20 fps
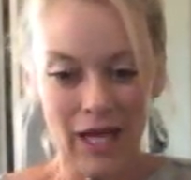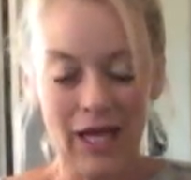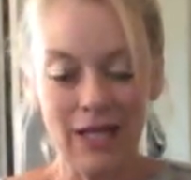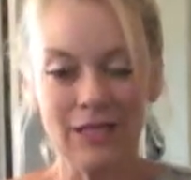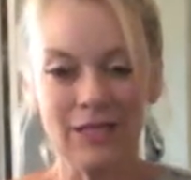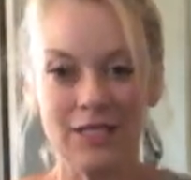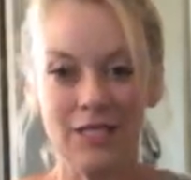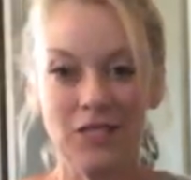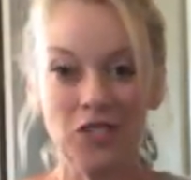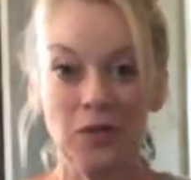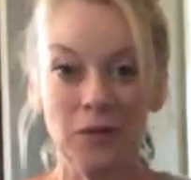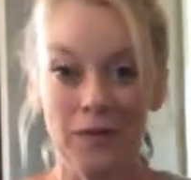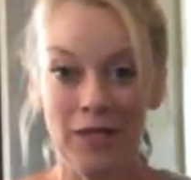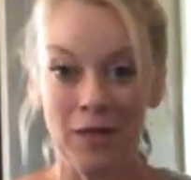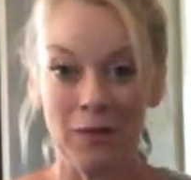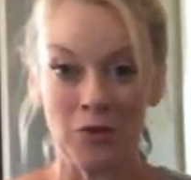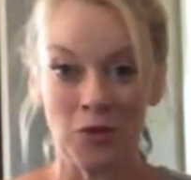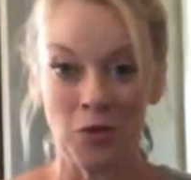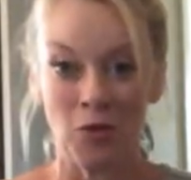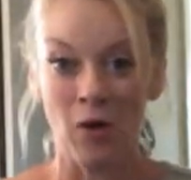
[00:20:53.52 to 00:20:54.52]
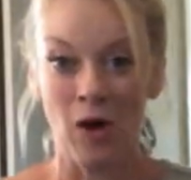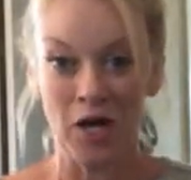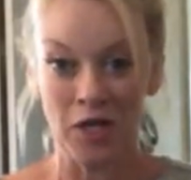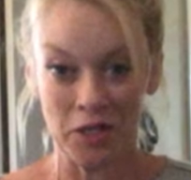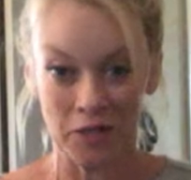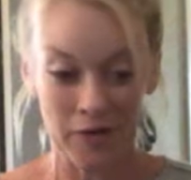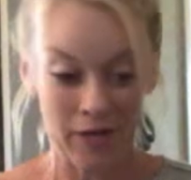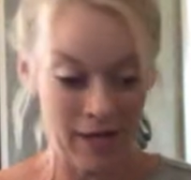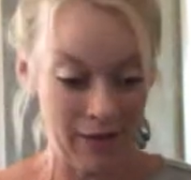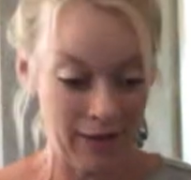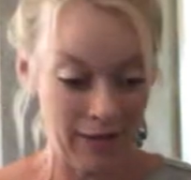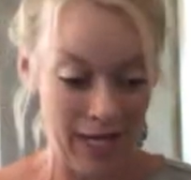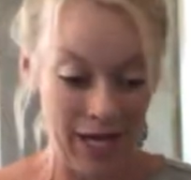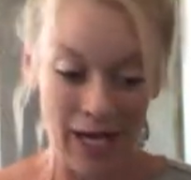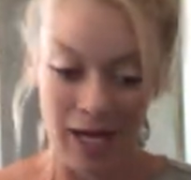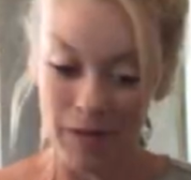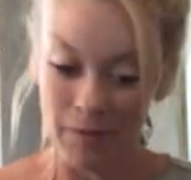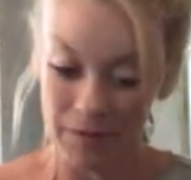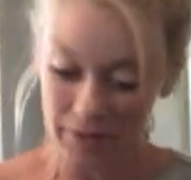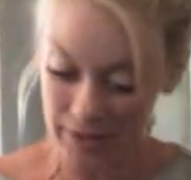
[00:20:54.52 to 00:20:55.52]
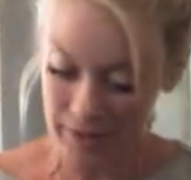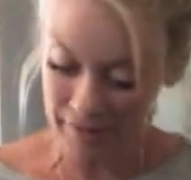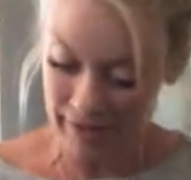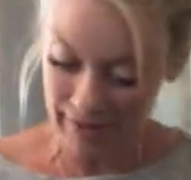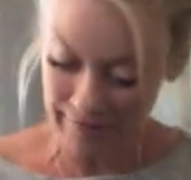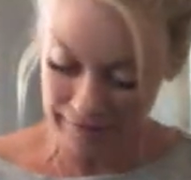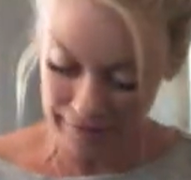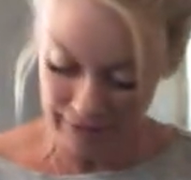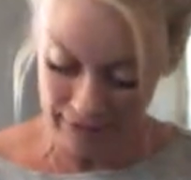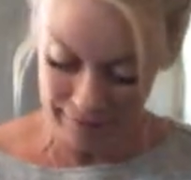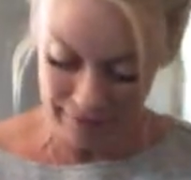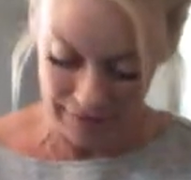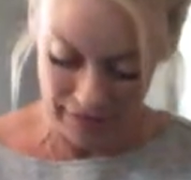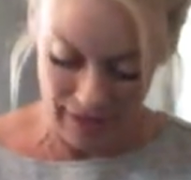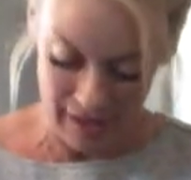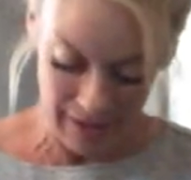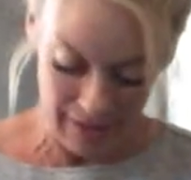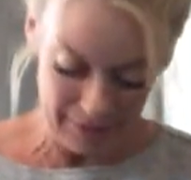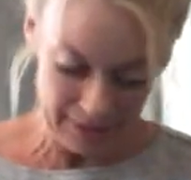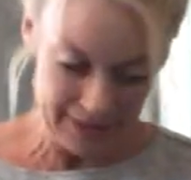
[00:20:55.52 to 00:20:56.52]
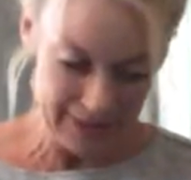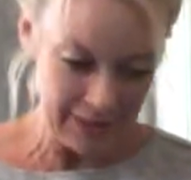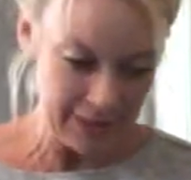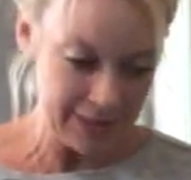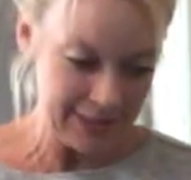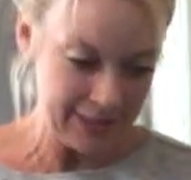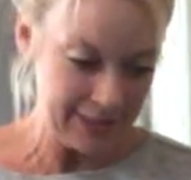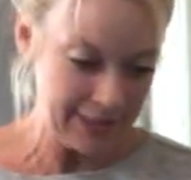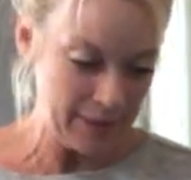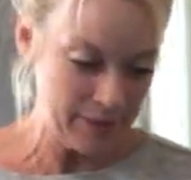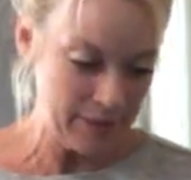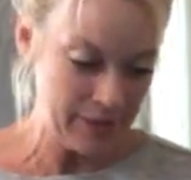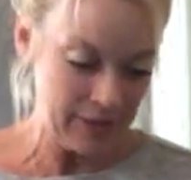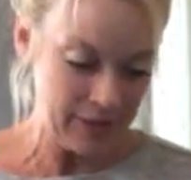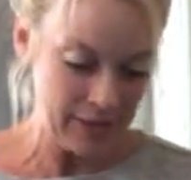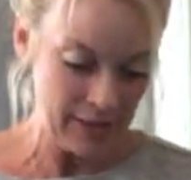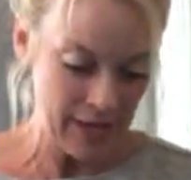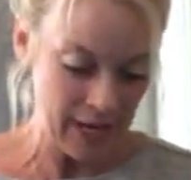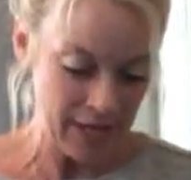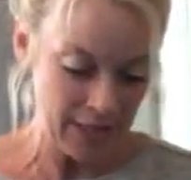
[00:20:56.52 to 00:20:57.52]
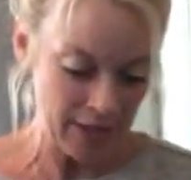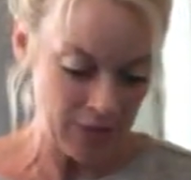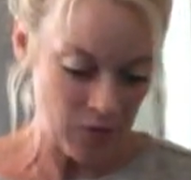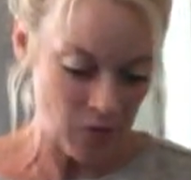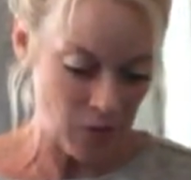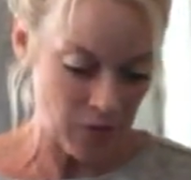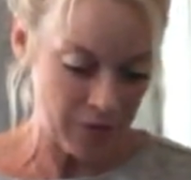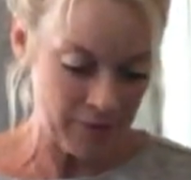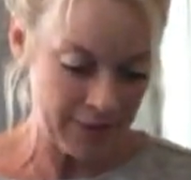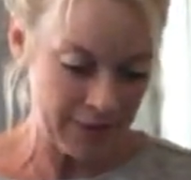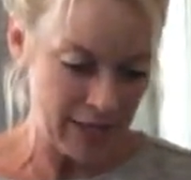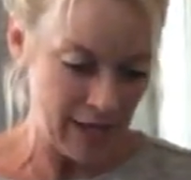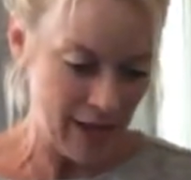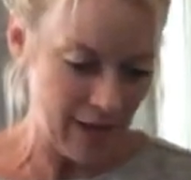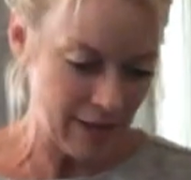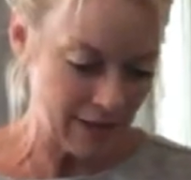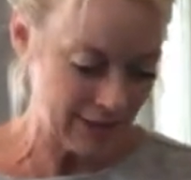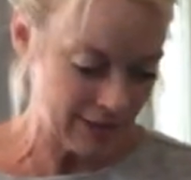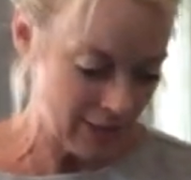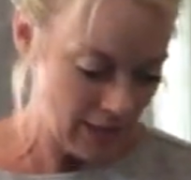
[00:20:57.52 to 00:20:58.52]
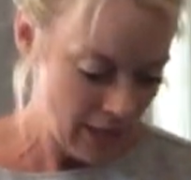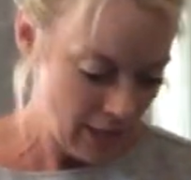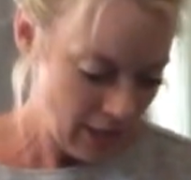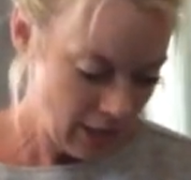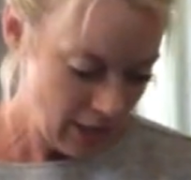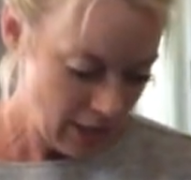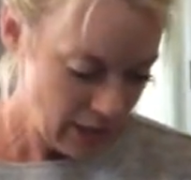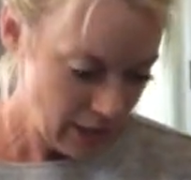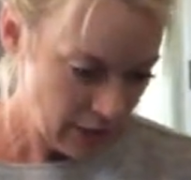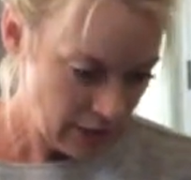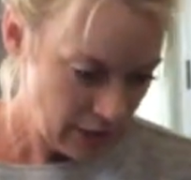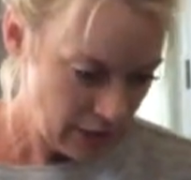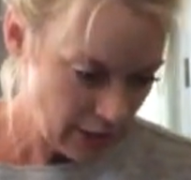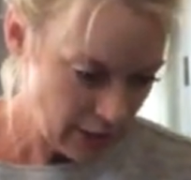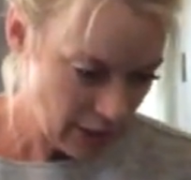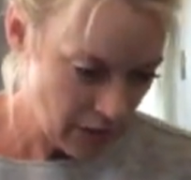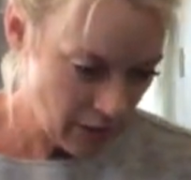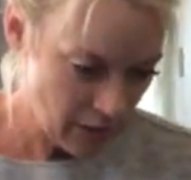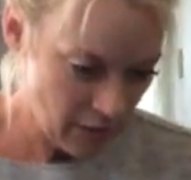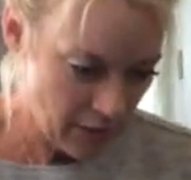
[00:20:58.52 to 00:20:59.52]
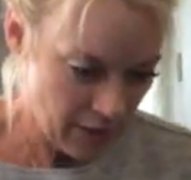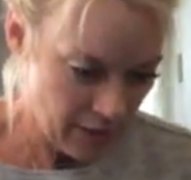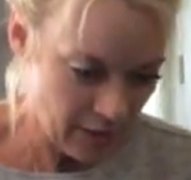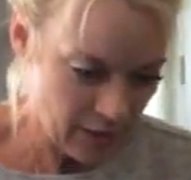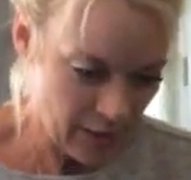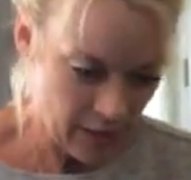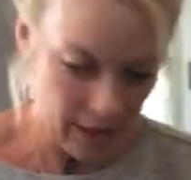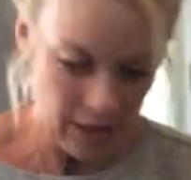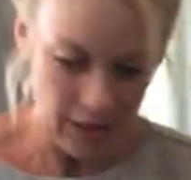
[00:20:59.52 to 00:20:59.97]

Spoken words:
and still be able to walk around camp in my flip-flops and sleep in the nice warm socks. So, and then